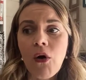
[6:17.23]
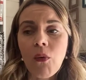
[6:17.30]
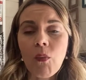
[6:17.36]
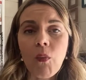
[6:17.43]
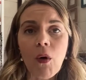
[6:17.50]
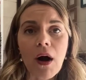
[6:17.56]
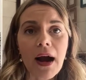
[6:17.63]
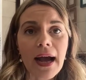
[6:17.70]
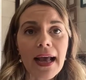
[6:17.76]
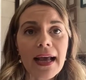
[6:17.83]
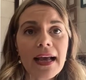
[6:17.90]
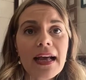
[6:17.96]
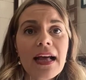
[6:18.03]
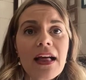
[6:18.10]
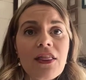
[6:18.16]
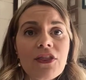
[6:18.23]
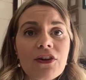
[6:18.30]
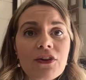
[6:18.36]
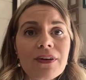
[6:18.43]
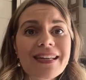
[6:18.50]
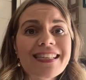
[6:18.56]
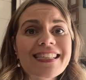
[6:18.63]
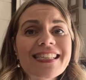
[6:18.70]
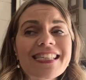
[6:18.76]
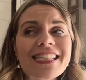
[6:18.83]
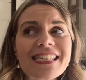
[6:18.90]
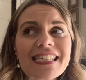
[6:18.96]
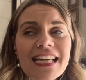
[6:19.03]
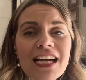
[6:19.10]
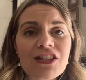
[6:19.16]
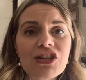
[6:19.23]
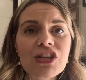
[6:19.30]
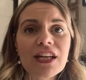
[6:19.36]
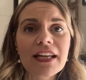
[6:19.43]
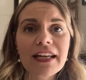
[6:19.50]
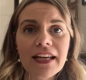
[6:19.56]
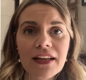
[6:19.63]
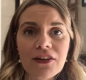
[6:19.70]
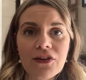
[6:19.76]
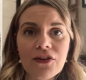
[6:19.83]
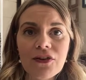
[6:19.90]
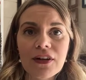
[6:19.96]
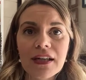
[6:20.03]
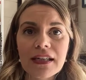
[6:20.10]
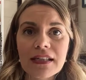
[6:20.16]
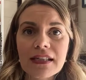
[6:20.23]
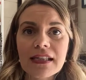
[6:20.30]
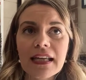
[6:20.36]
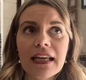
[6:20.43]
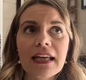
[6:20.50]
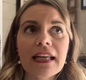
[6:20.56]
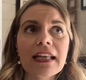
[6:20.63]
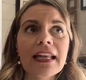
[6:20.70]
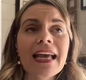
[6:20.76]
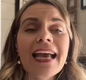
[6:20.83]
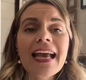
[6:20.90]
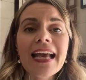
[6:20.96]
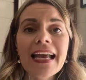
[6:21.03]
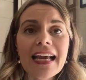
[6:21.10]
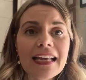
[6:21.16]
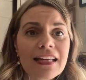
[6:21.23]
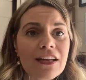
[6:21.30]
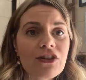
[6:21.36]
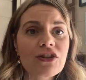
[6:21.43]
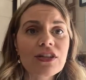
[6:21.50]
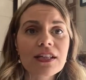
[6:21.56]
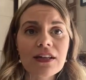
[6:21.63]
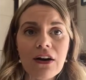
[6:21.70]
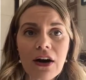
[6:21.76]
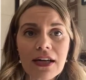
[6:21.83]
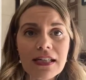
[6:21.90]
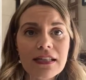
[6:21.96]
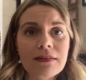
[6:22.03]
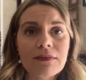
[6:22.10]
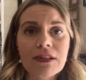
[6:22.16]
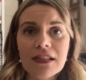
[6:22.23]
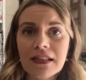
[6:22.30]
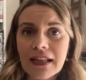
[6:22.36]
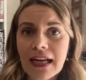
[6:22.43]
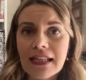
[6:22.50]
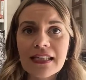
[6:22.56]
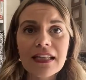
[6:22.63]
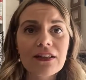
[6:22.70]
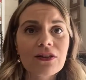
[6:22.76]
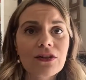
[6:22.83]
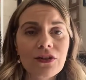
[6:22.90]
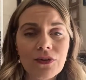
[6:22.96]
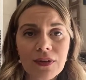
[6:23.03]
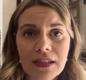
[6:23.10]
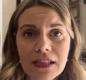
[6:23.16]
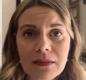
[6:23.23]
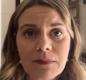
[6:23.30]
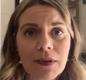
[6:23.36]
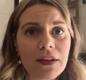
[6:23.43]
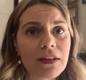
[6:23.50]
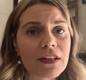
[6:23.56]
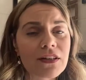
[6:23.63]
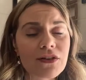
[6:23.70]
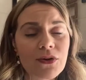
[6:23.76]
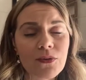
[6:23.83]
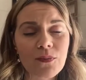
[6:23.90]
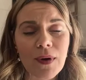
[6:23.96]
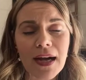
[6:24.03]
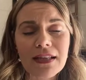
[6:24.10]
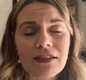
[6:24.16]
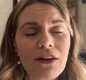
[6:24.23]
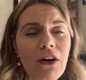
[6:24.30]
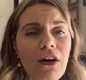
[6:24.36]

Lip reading: Why there is such an increase in ADHD, autism, dyslexia, learning disability, Tourette's,